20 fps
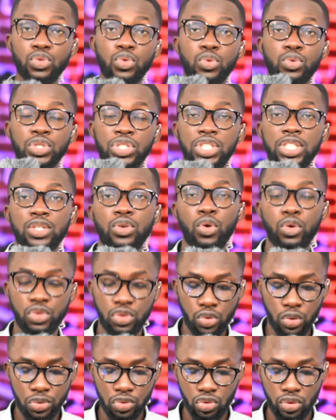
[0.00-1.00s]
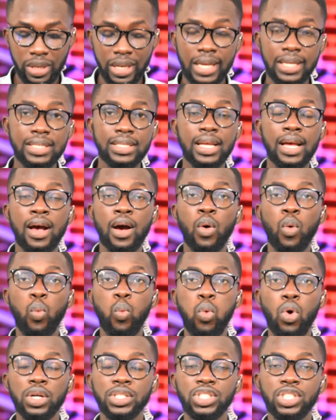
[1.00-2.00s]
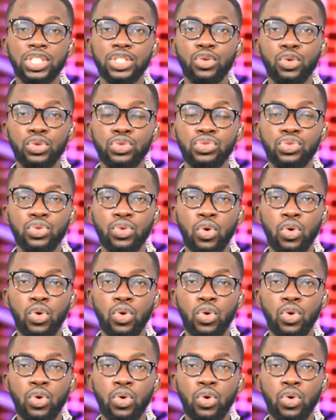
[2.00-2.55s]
So she goes on to list what she also,